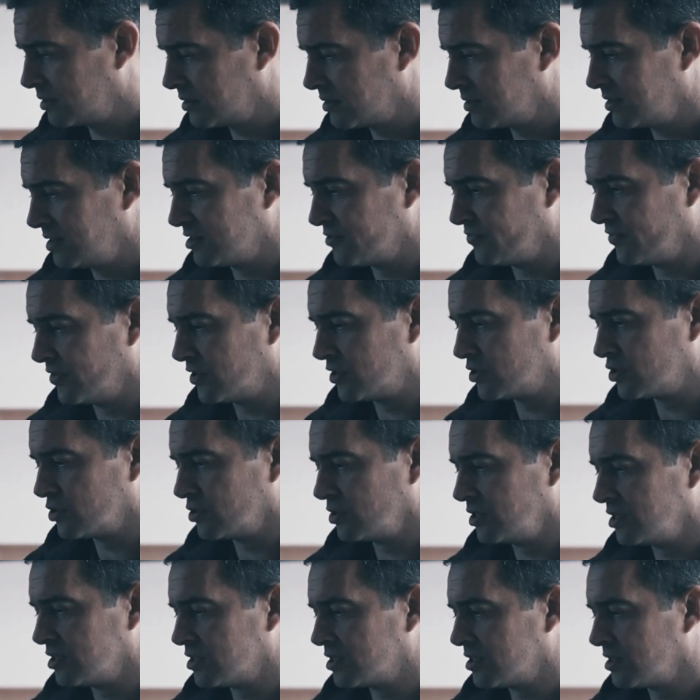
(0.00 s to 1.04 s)
This
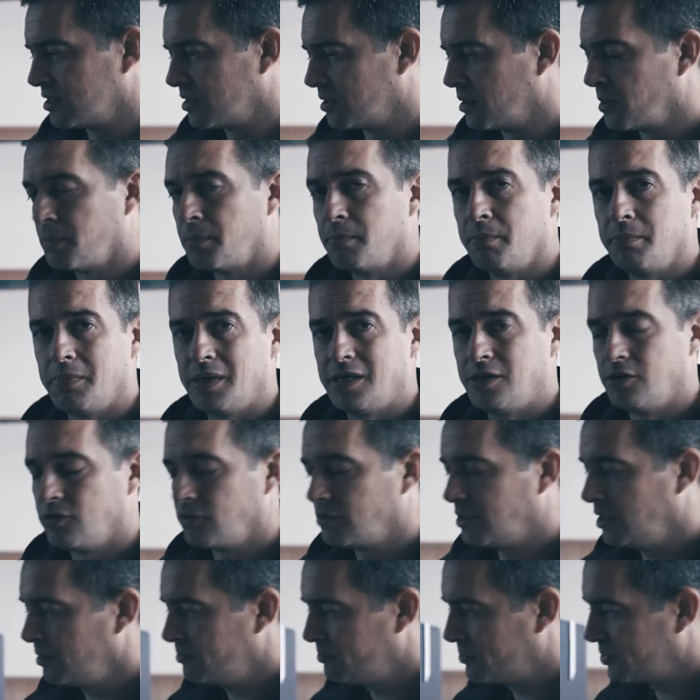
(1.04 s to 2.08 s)
version is medium
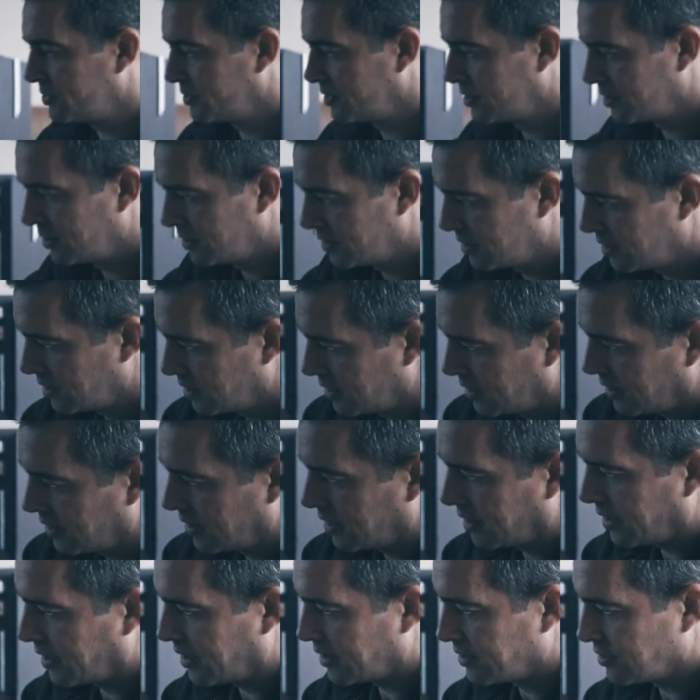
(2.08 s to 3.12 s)
deep,
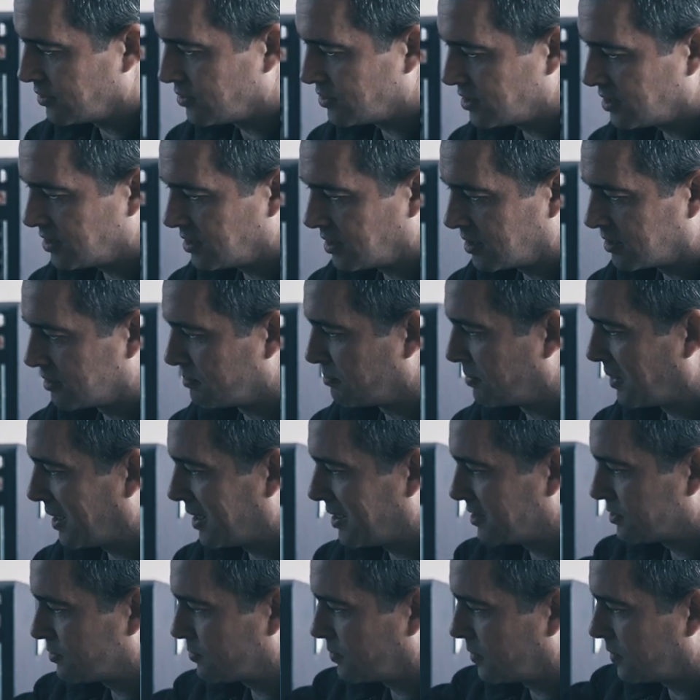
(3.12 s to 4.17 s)
and you see that the
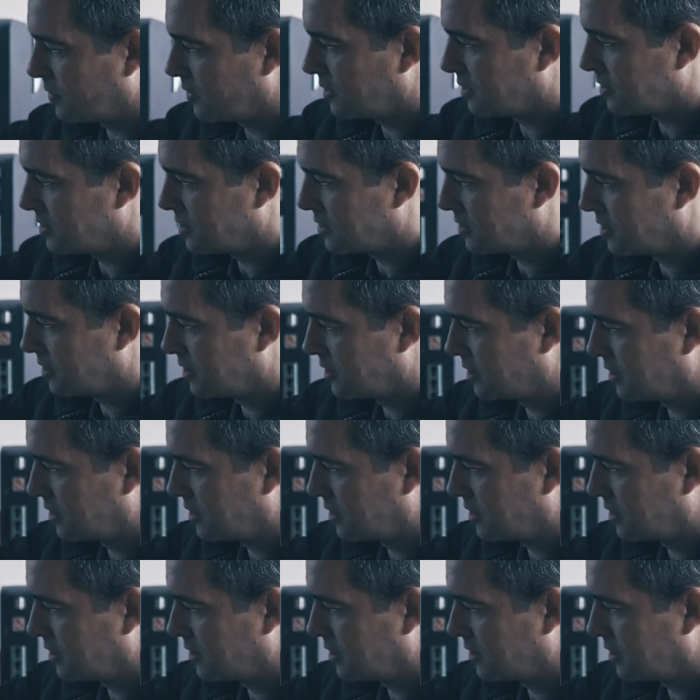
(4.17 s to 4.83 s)
balance point,